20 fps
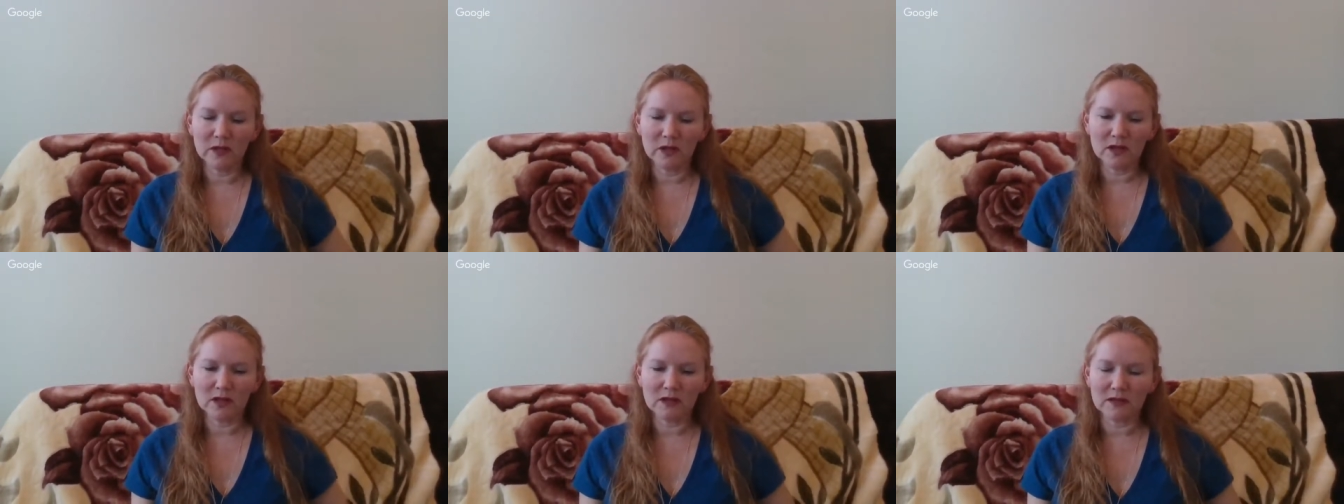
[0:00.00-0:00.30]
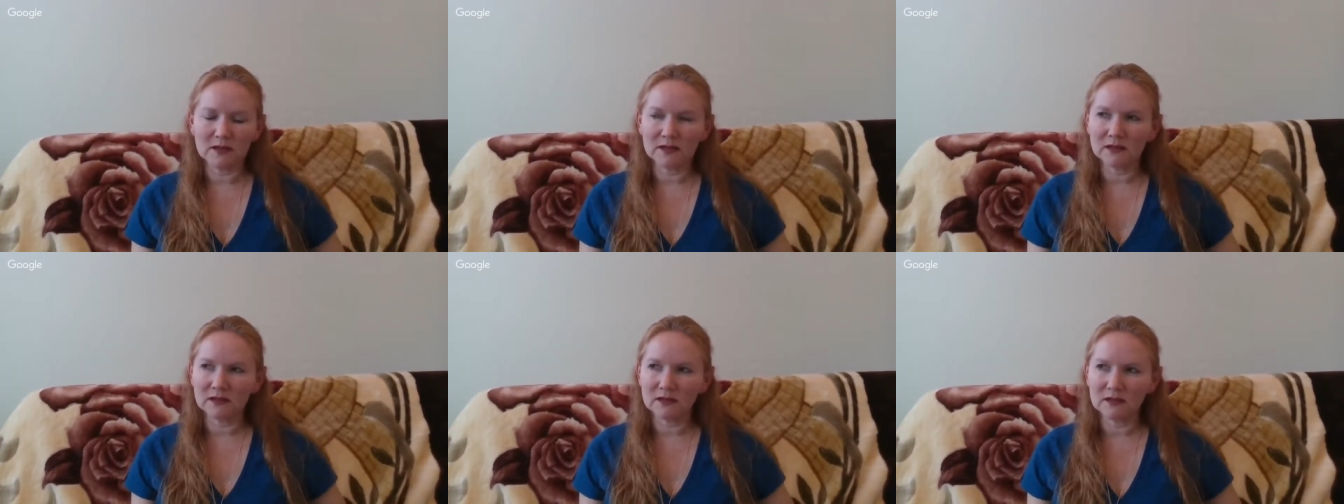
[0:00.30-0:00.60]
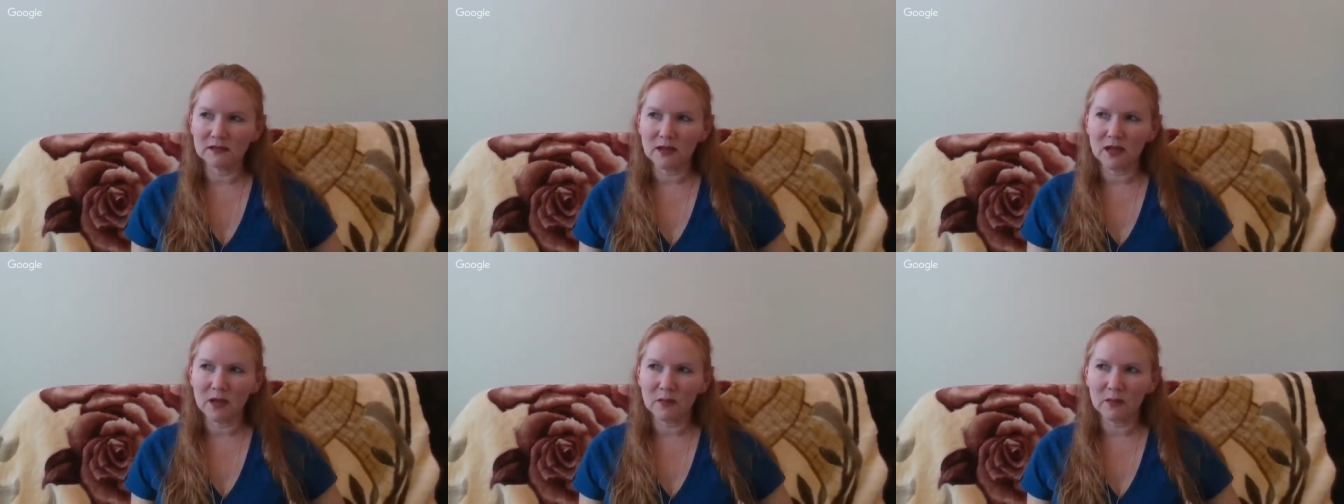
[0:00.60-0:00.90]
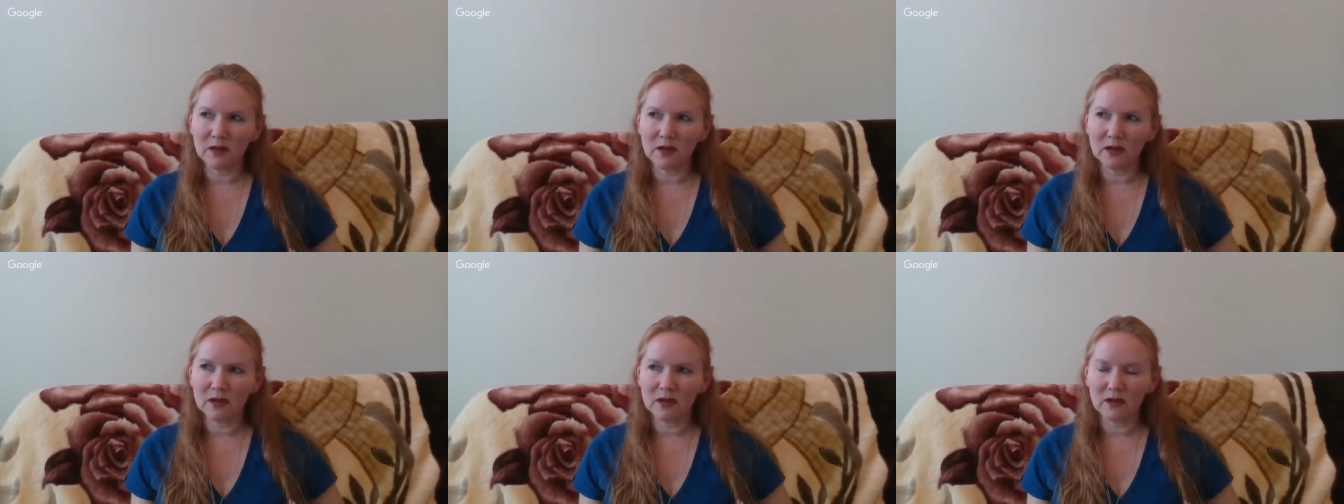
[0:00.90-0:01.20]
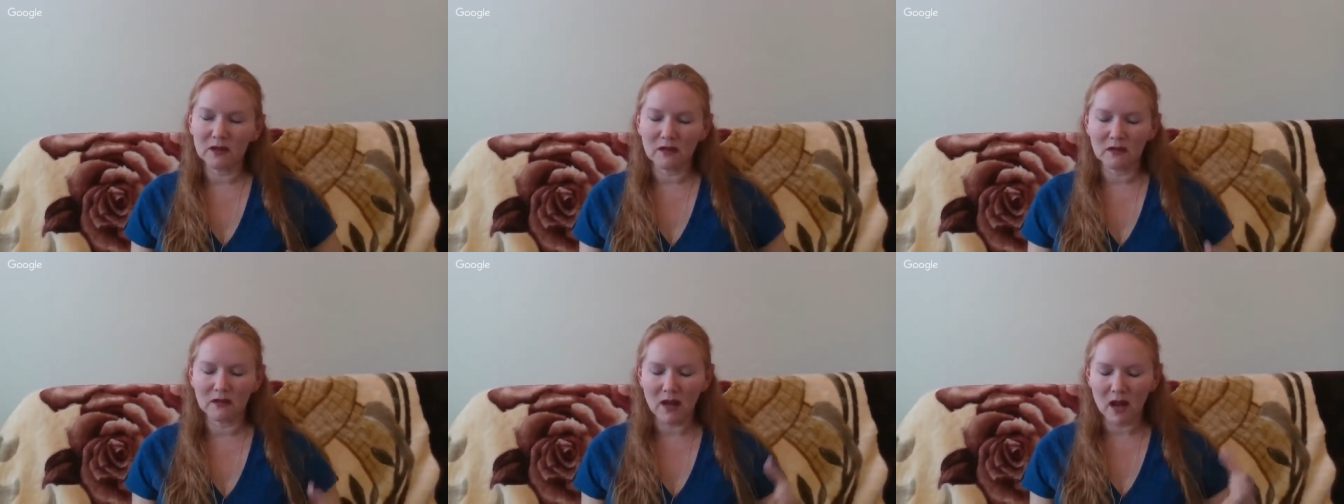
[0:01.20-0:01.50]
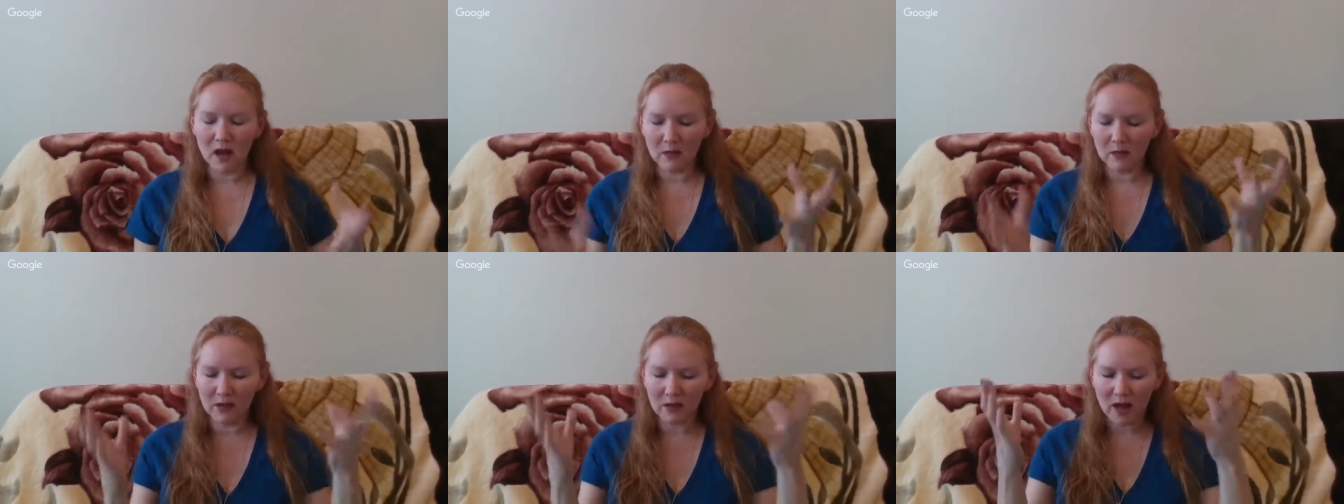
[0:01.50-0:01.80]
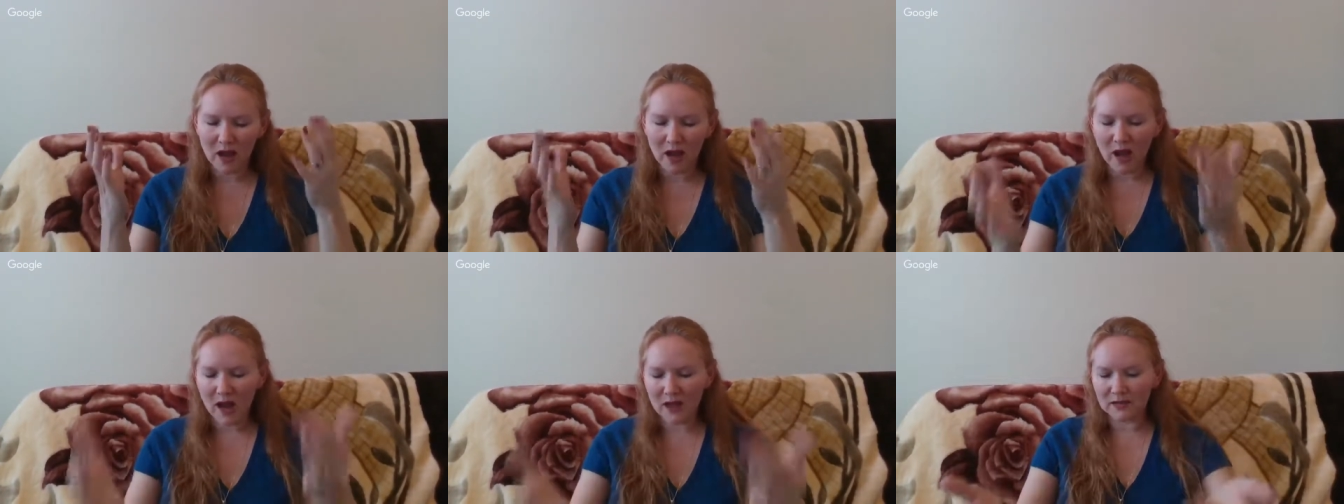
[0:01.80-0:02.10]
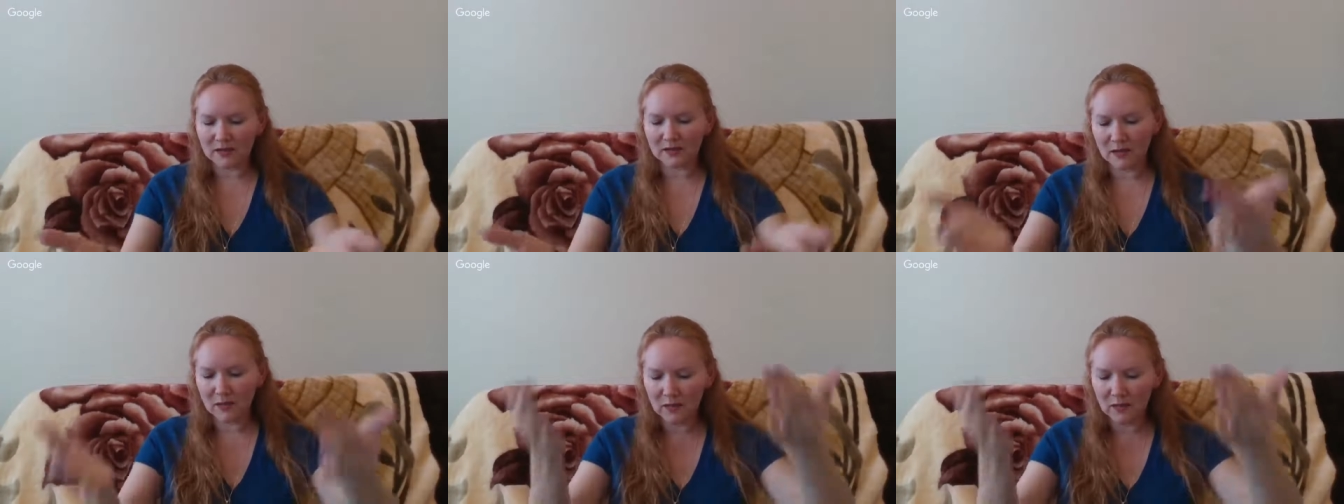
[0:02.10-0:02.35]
because I'm gonna ask,